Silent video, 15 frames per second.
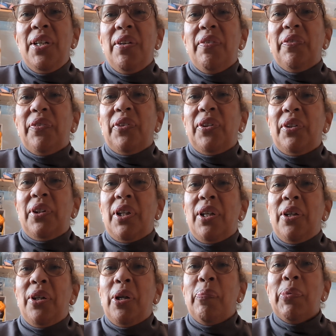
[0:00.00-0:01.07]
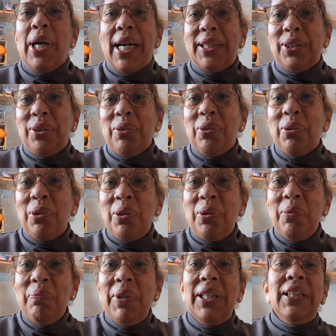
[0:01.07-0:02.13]
for a bride and
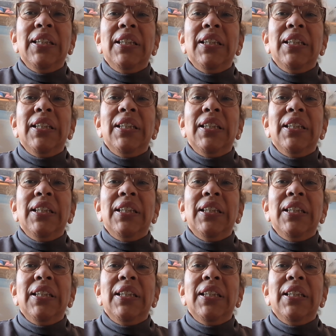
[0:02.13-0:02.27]
groom